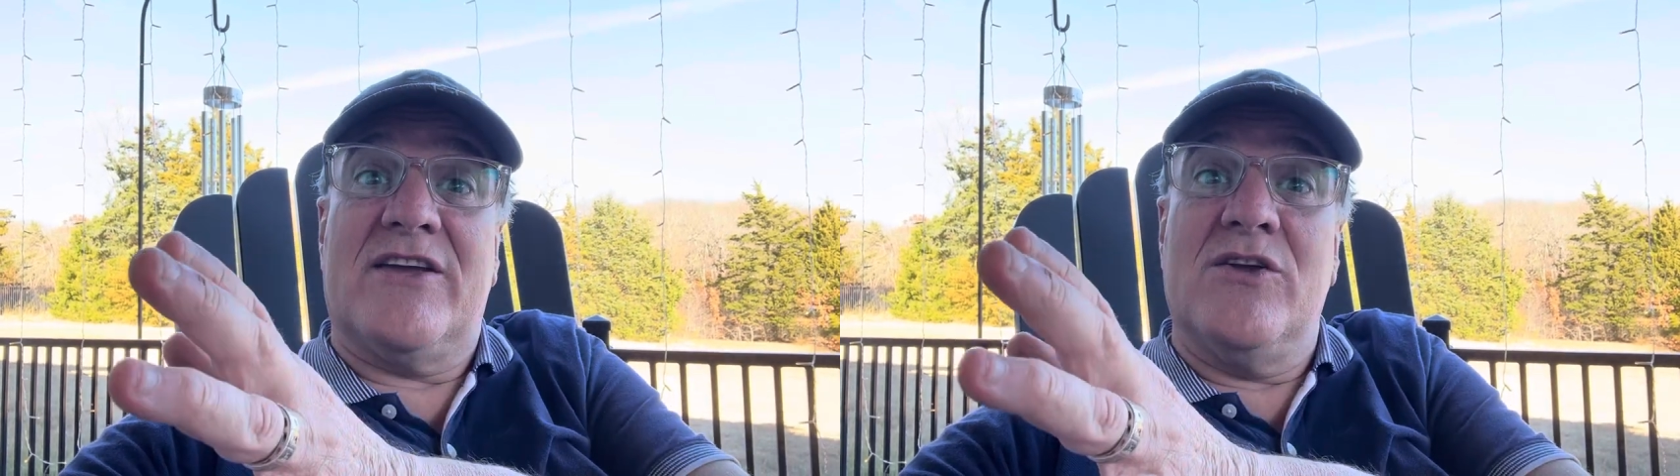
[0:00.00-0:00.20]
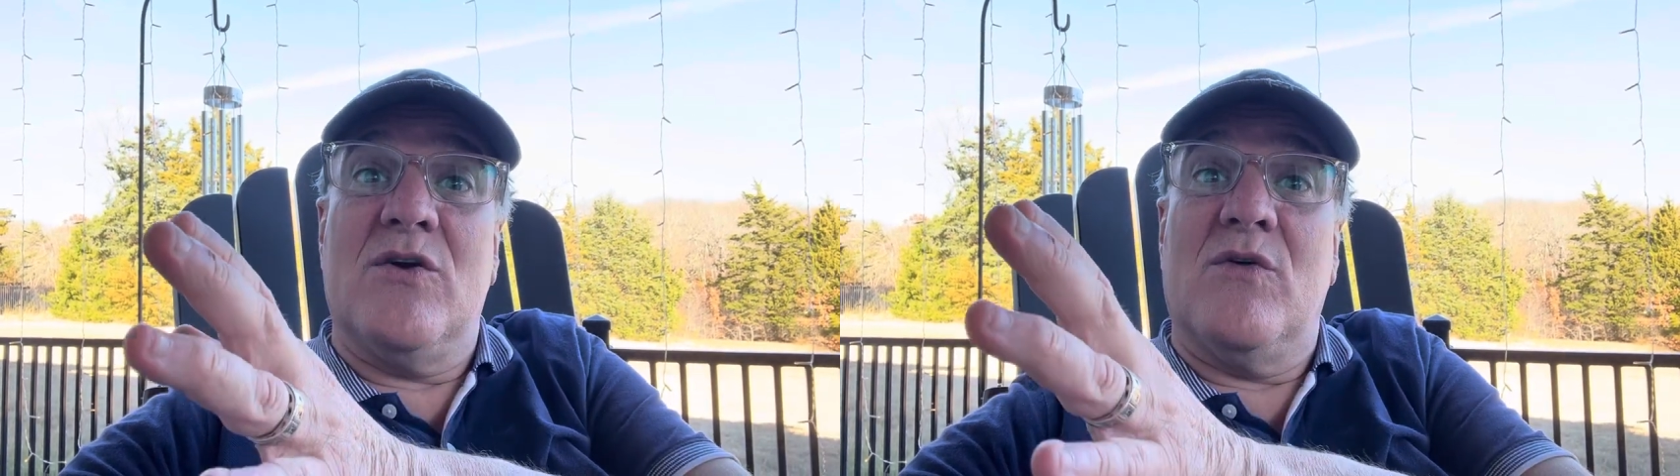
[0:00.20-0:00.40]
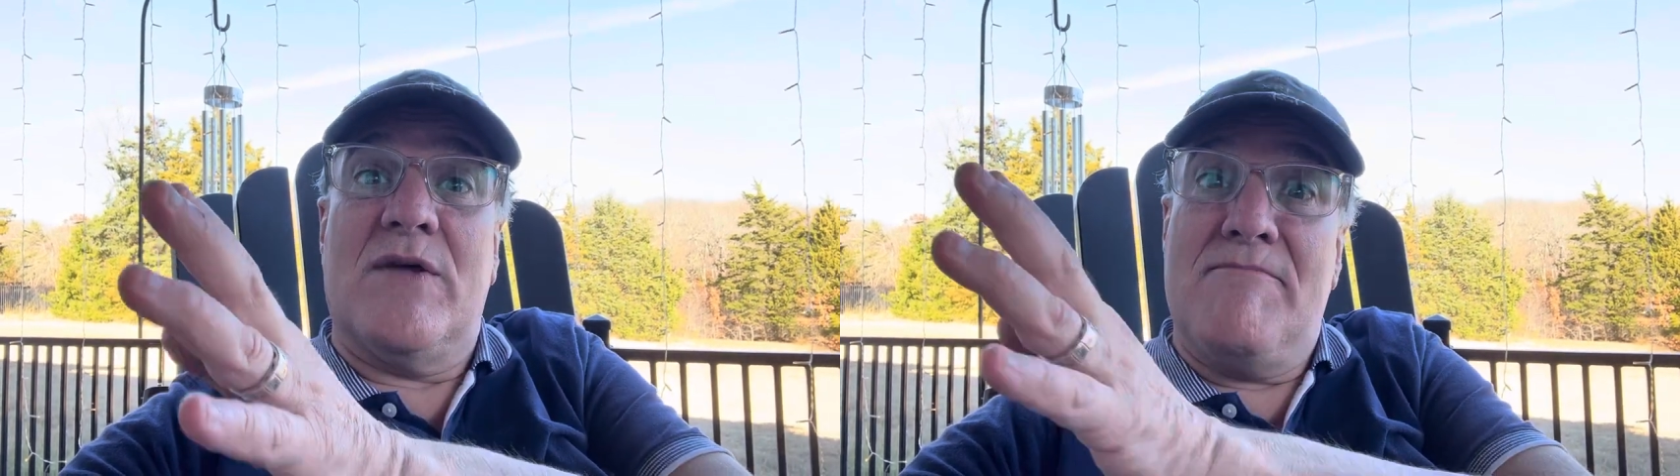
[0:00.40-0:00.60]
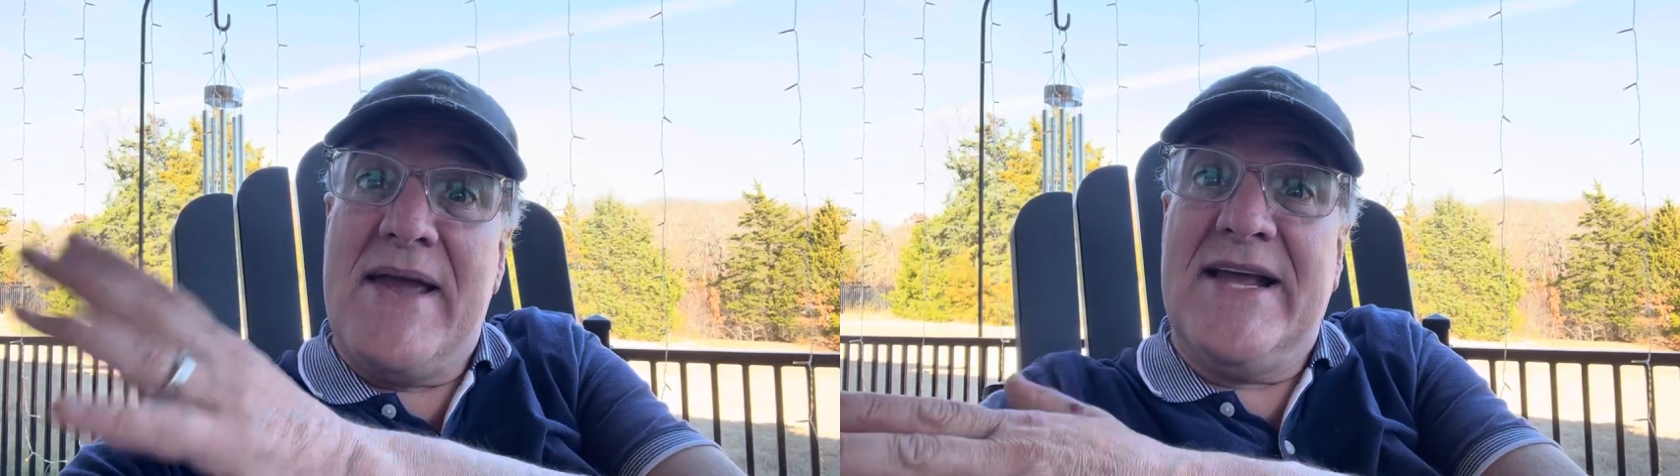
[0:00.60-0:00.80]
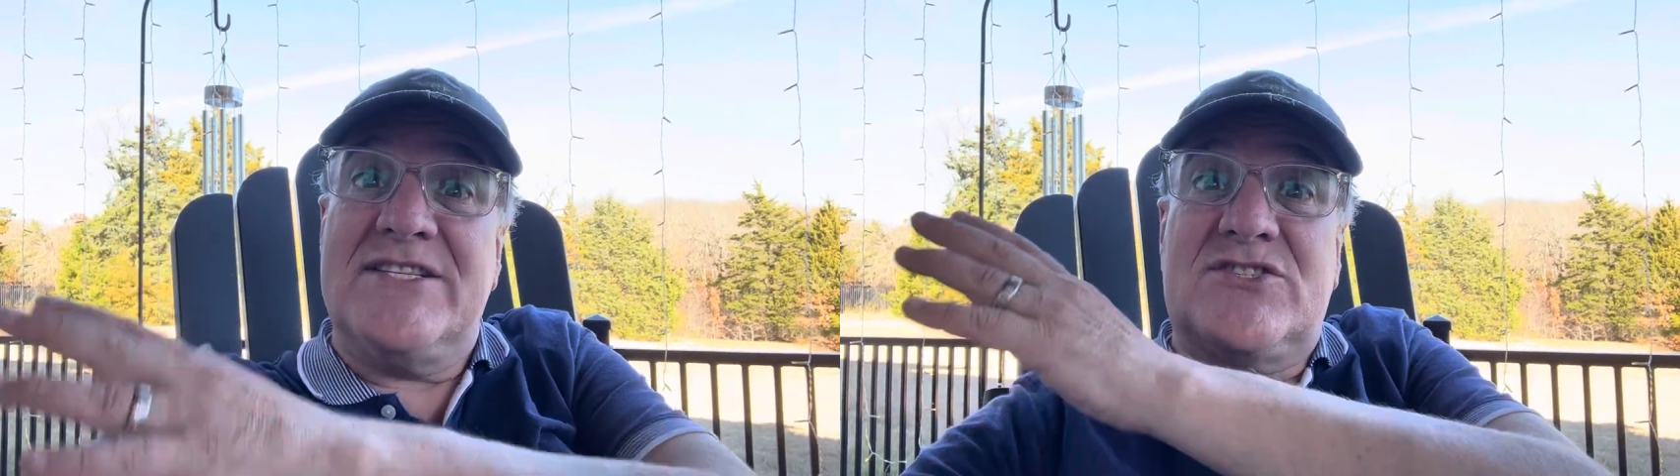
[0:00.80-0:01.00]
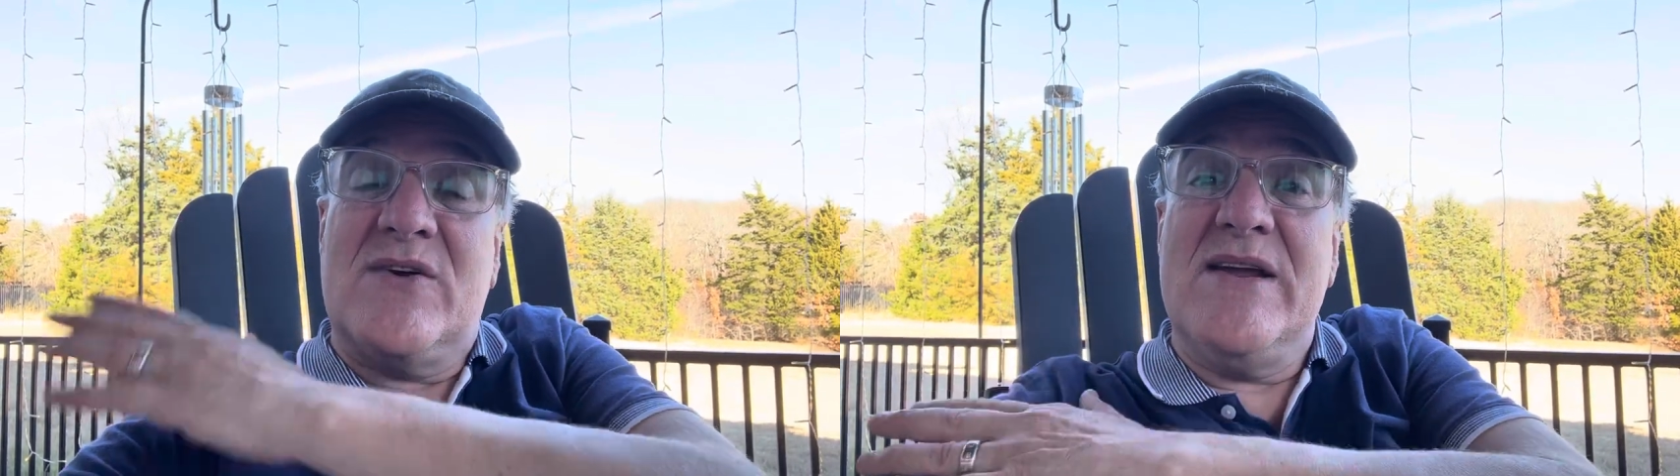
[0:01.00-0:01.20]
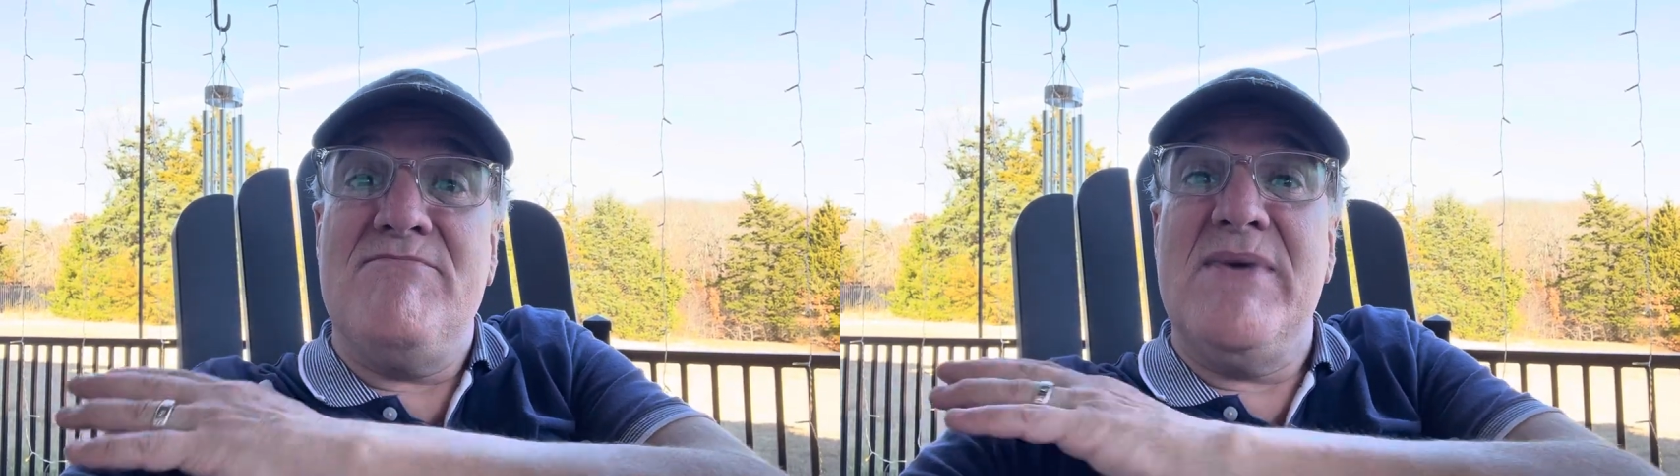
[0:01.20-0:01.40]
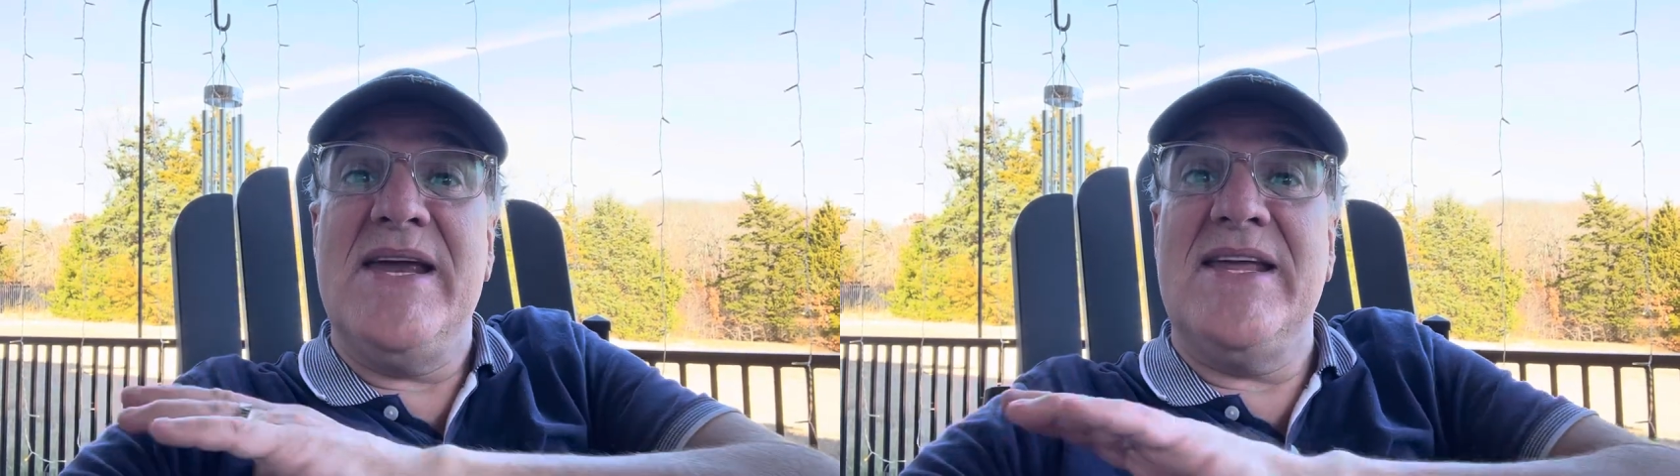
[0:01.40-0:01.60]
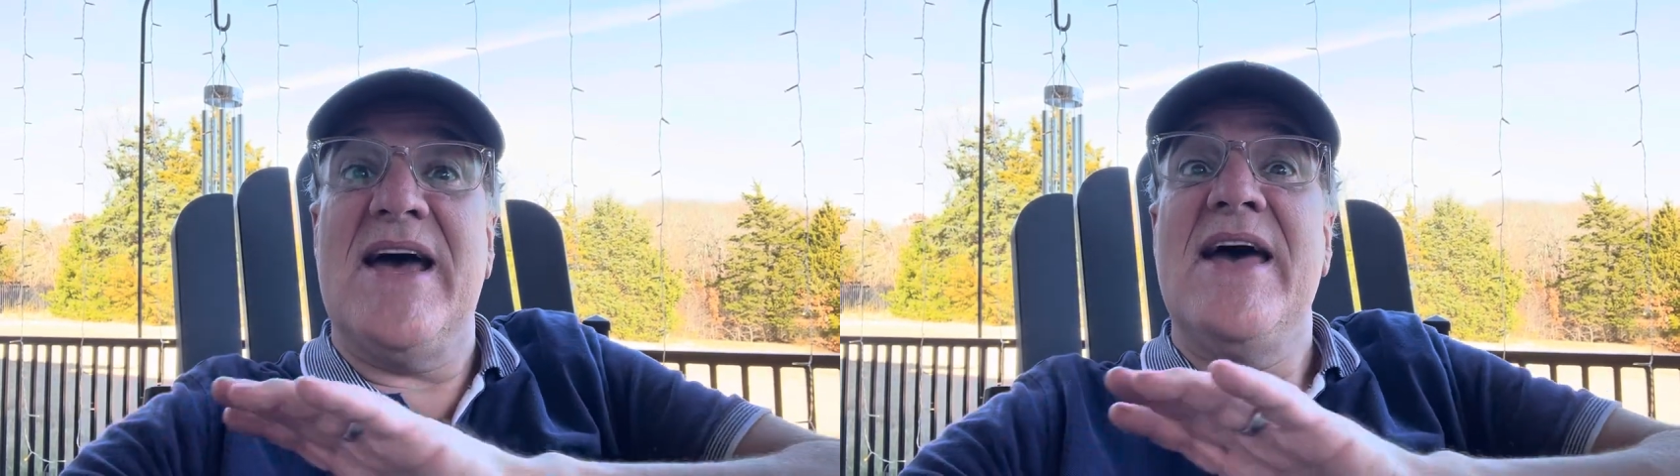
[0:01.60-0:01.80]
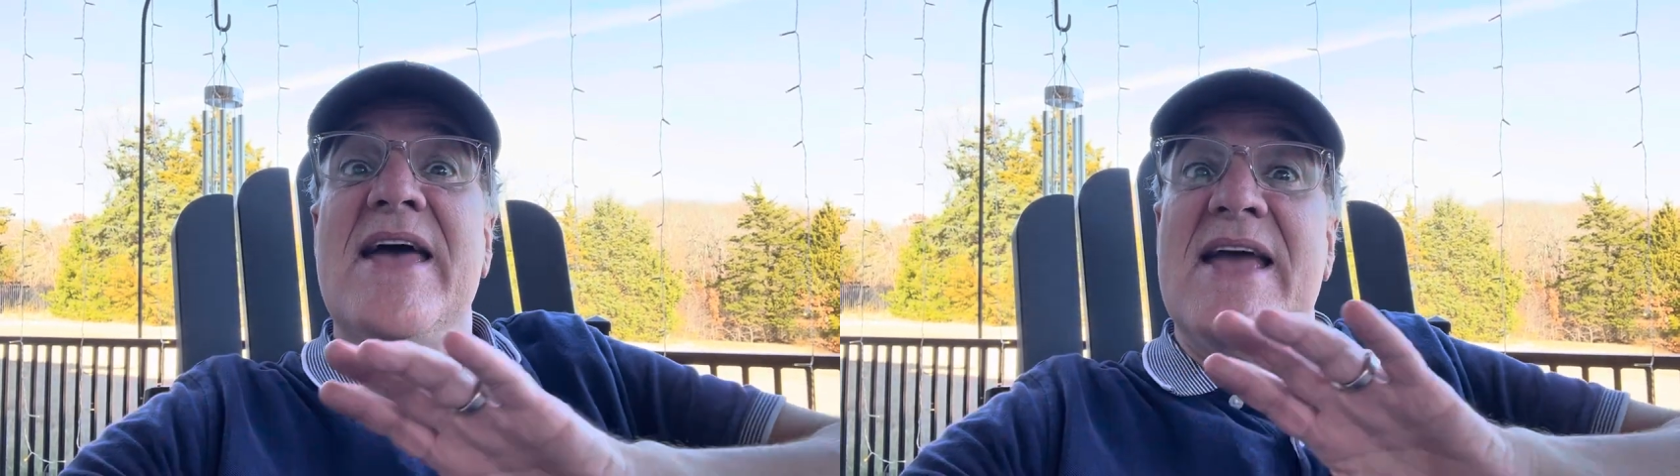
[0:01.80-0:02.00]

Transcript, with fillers: you know, the mainstream media